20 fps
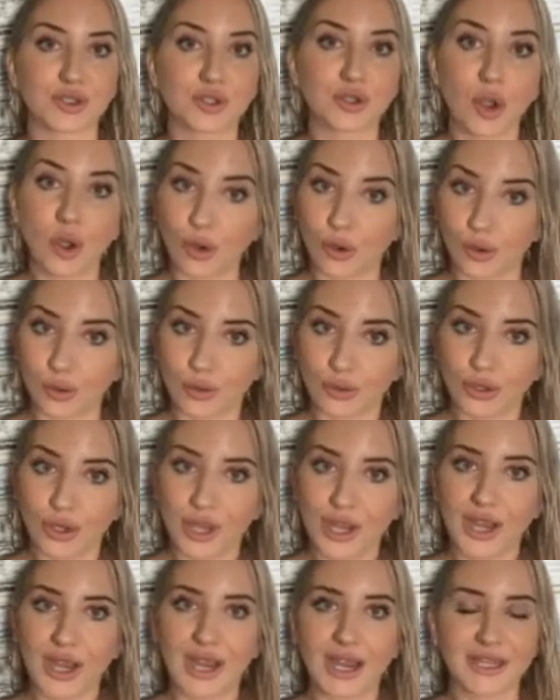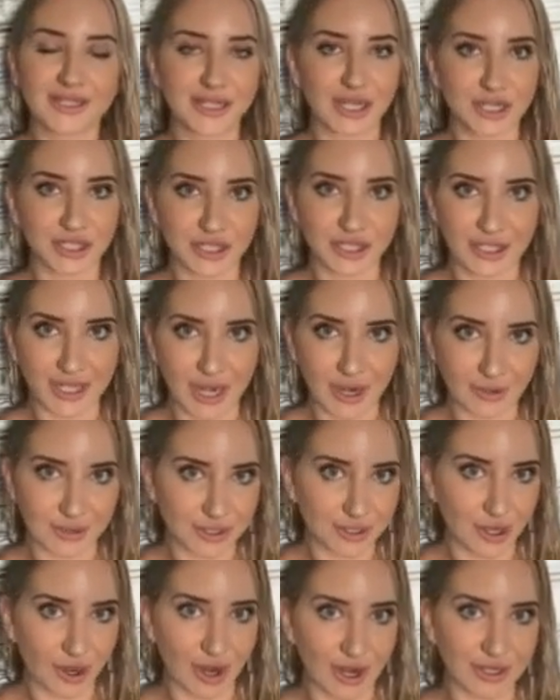the soul is actually
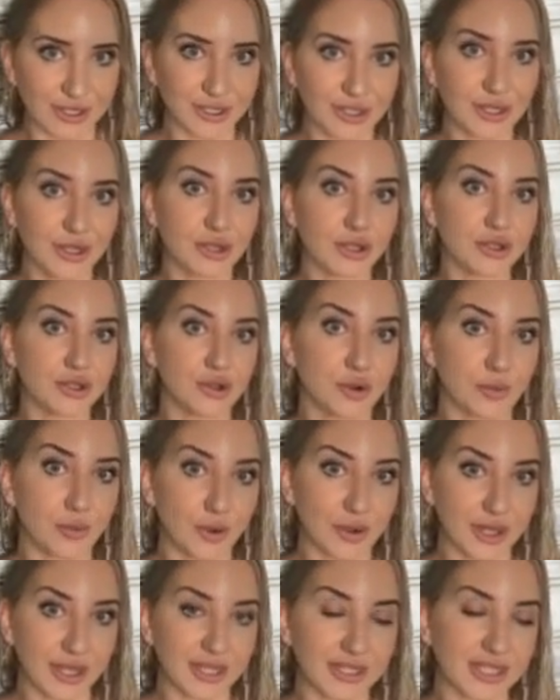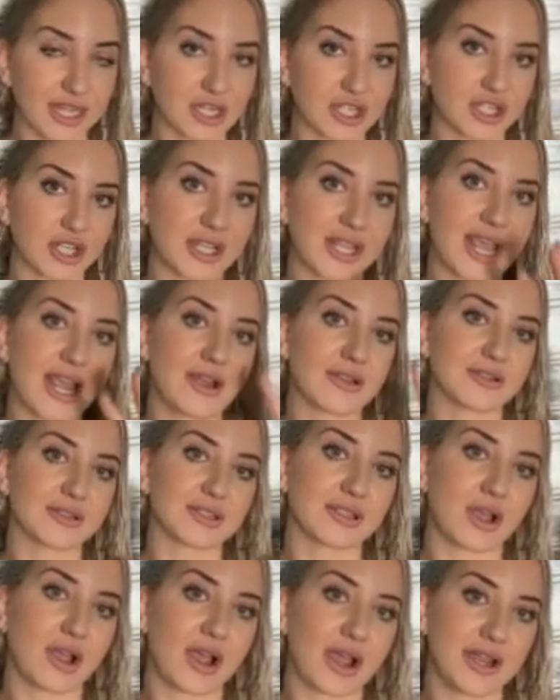outside your body. It's actually
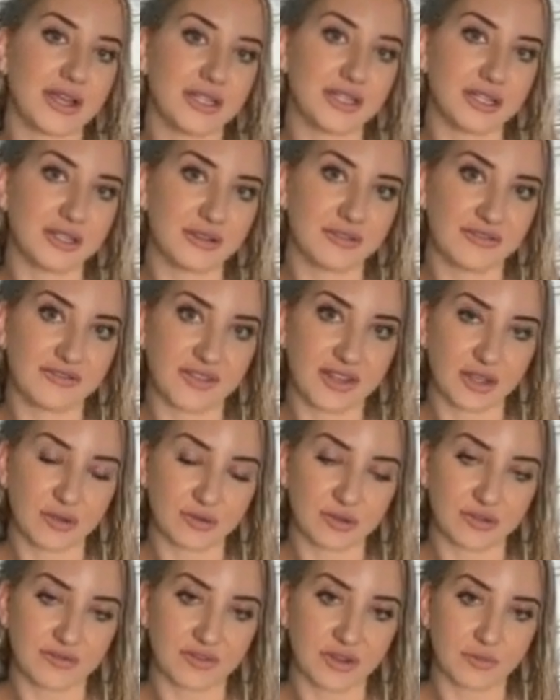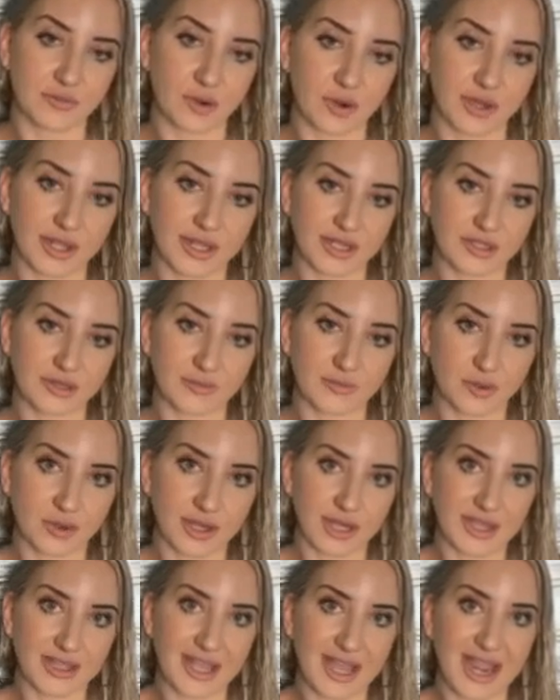outside the field of your body. And so
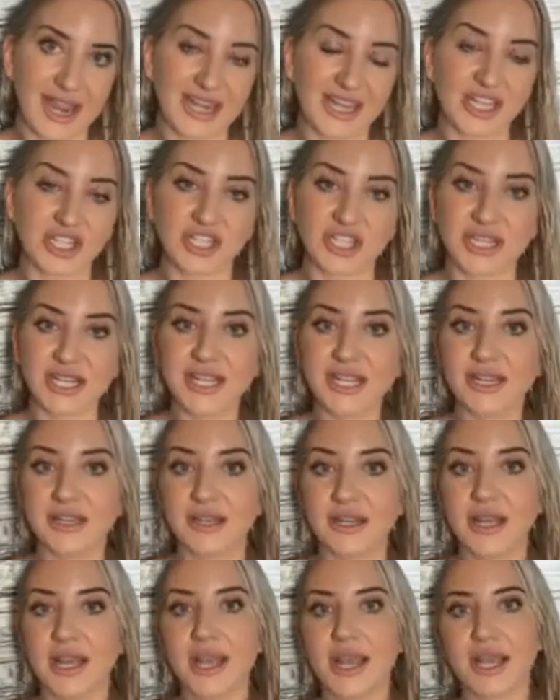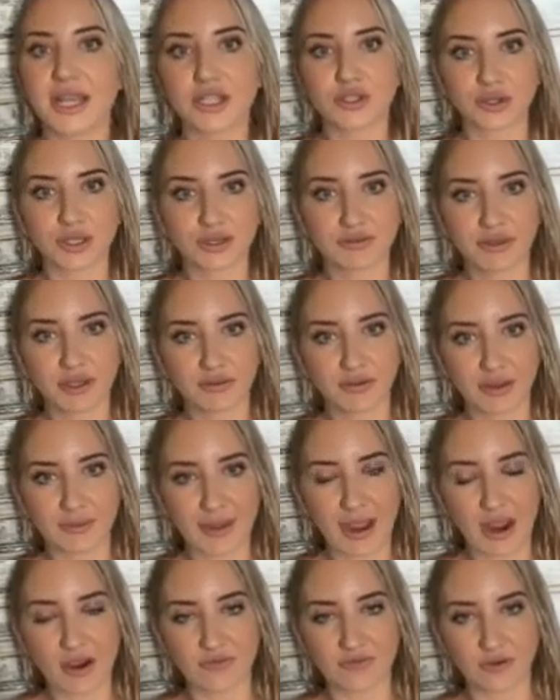bringing that energy in is really, really, really
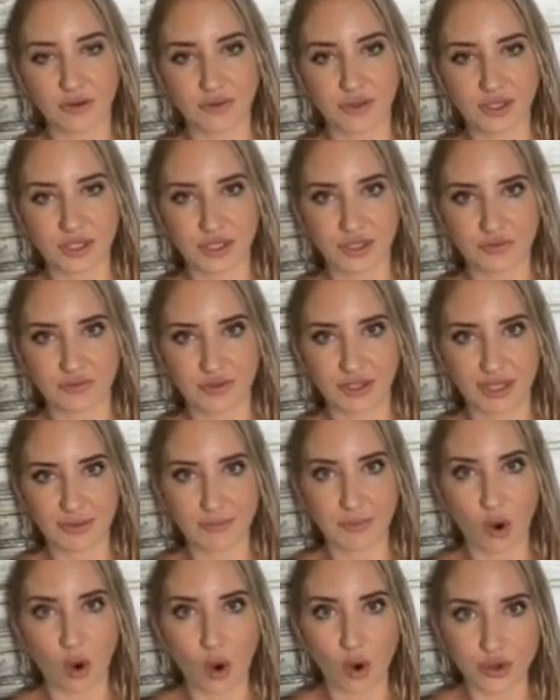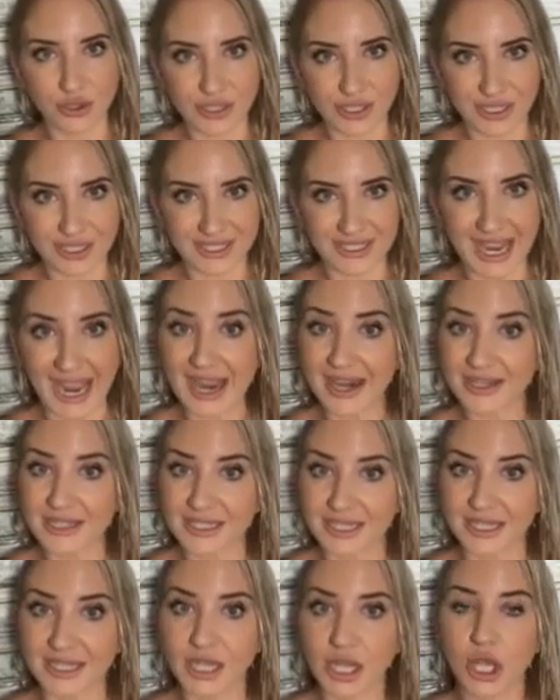powerful. And this is a really potent
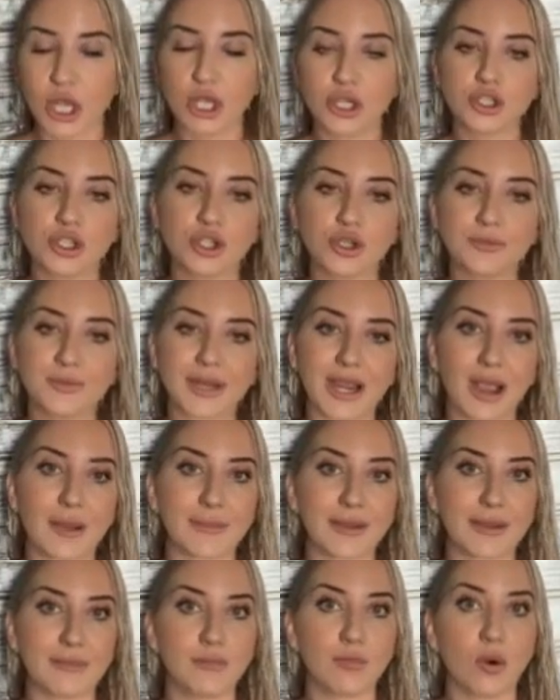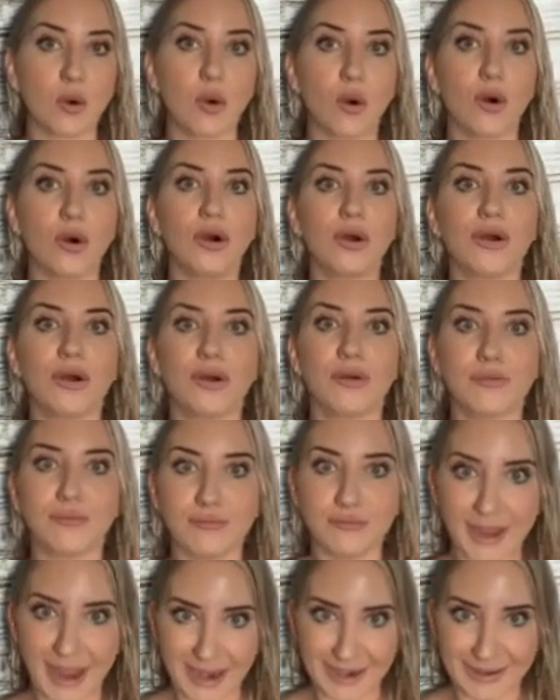tactic to becoming more
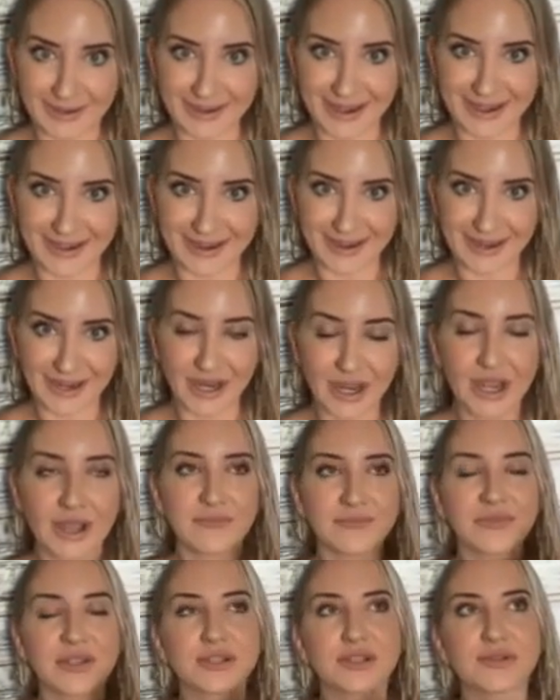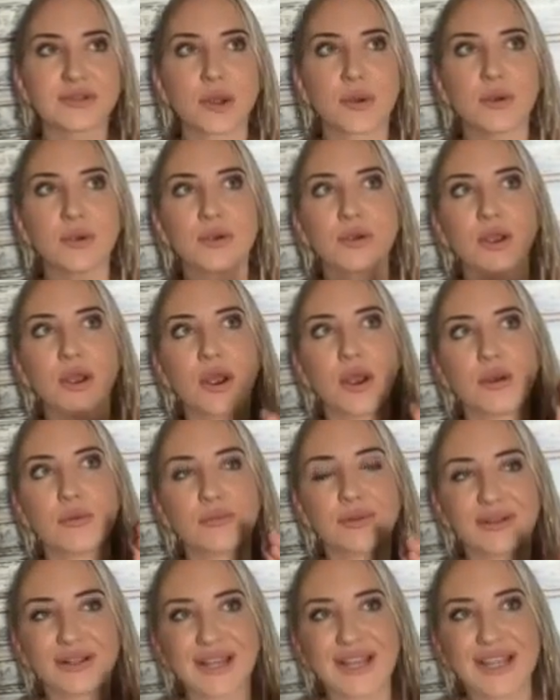magnetic. So
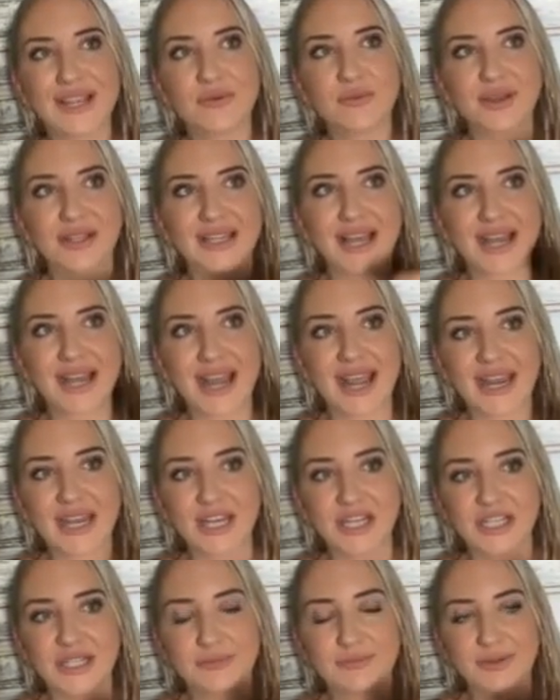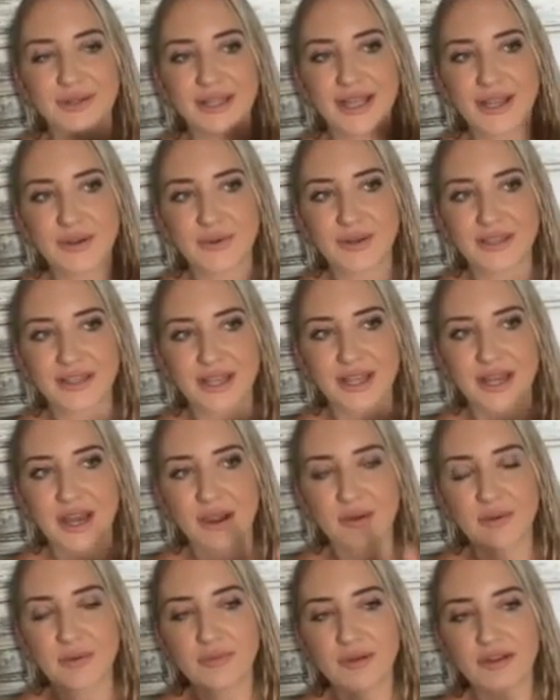play with that energy, play with it.
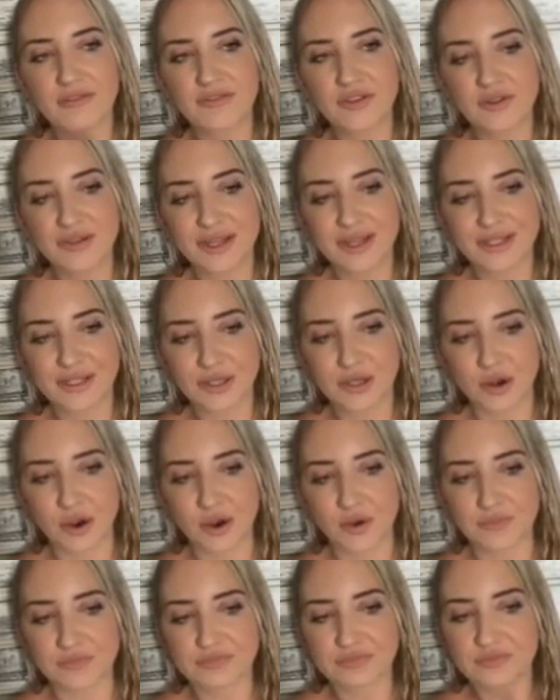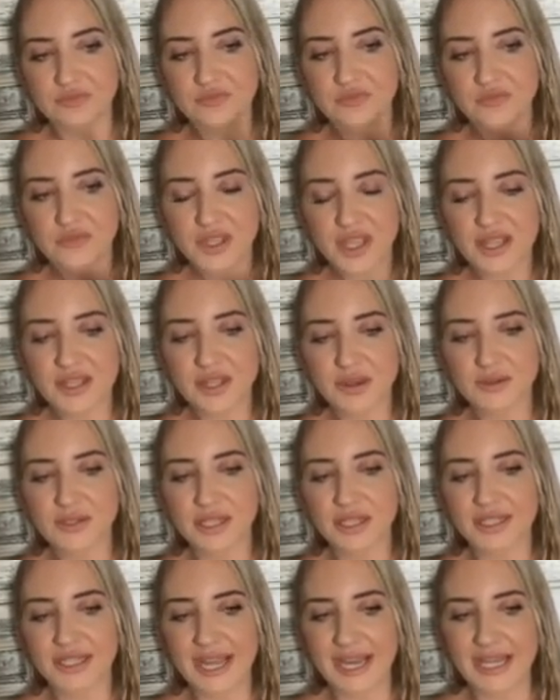I remember a few years ago, there
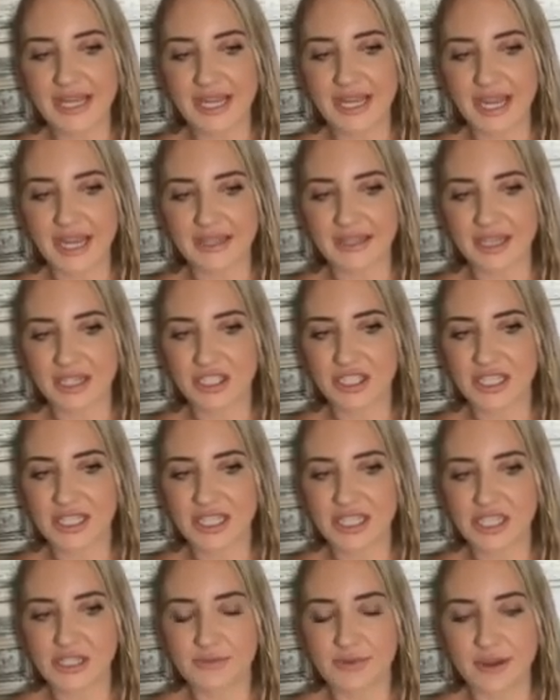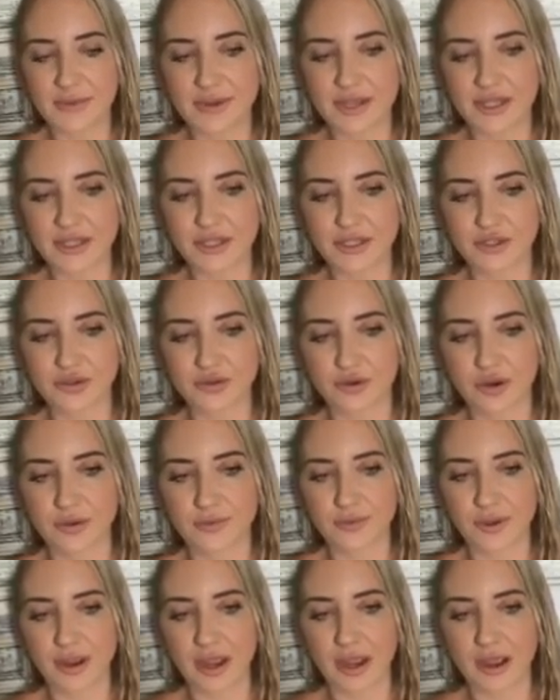was a lady, I actually think she may be in this
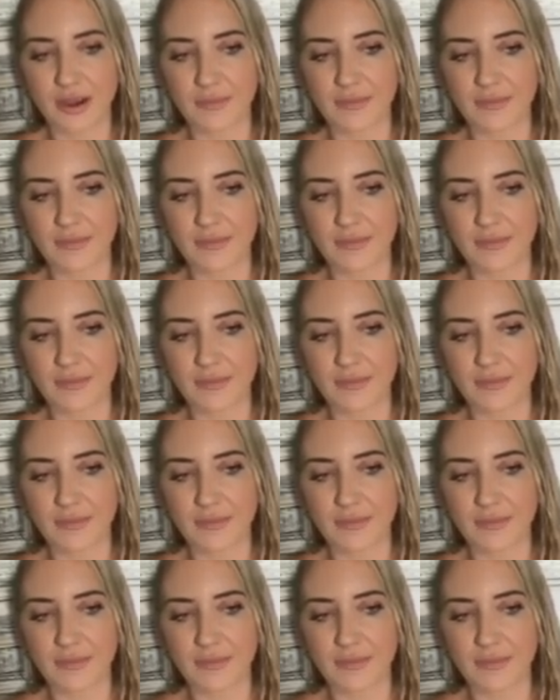group,